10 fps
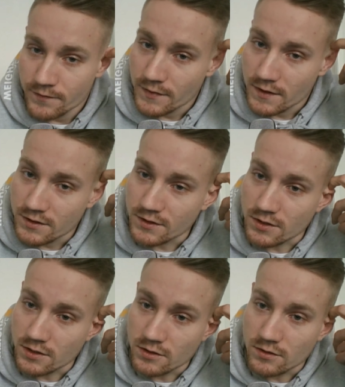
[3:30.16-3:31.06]

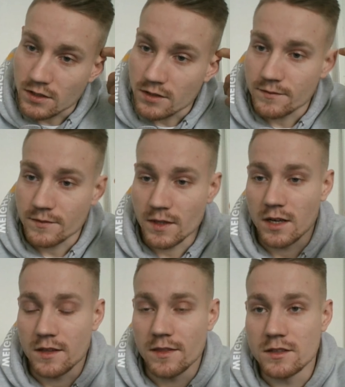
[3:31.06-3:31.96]
So
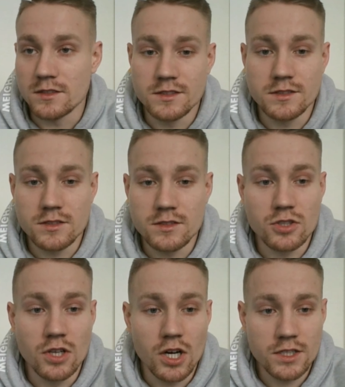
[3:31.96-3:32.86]
yeah, there is
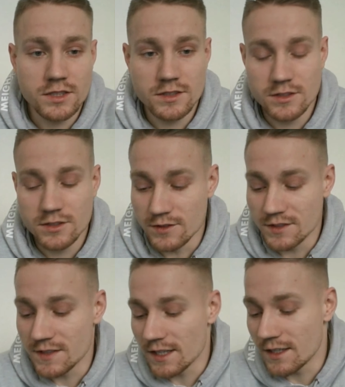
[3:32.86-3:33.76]
a lot to
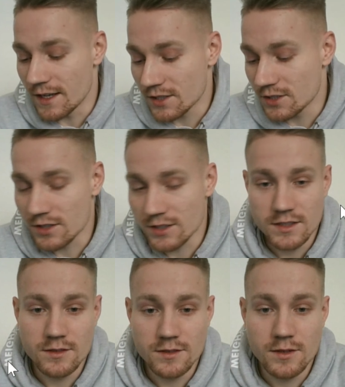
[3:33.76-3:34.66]
say
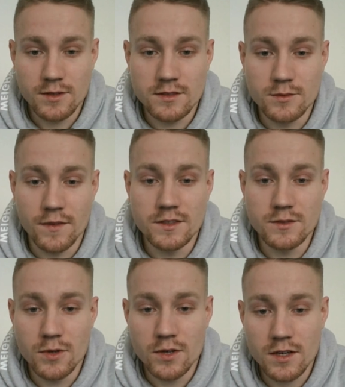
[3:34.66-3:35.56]
actually with
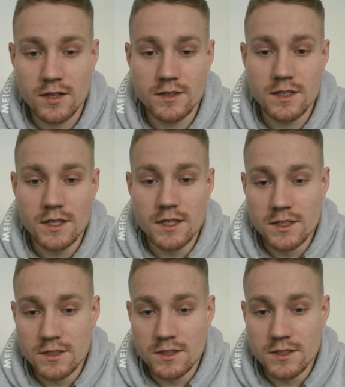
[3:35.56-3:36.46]
this workout.
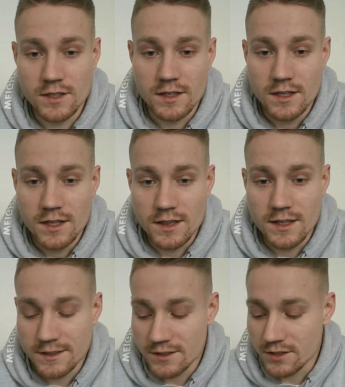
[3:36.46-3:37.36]
So yeah,
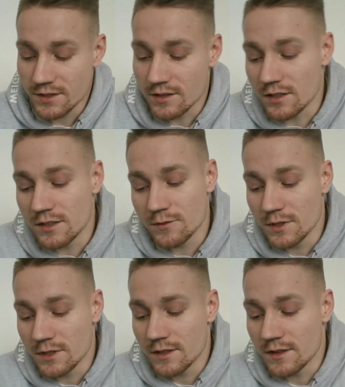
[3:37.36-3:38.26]
let's just start
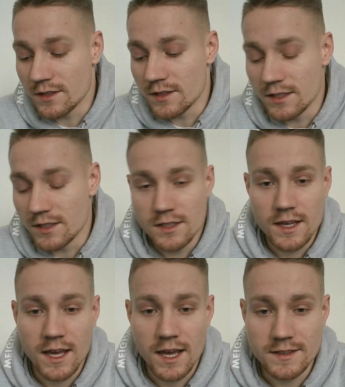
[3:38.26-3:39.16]
with the
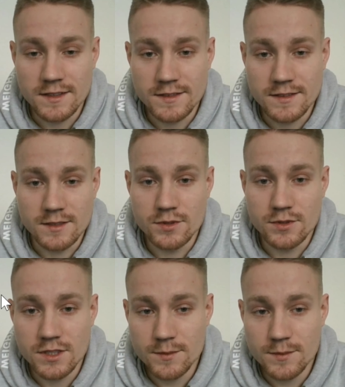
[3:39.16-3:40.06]
handstand
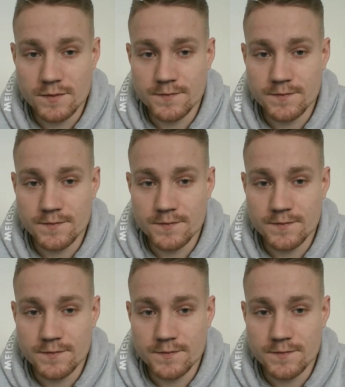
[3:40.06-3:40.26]
push-ups.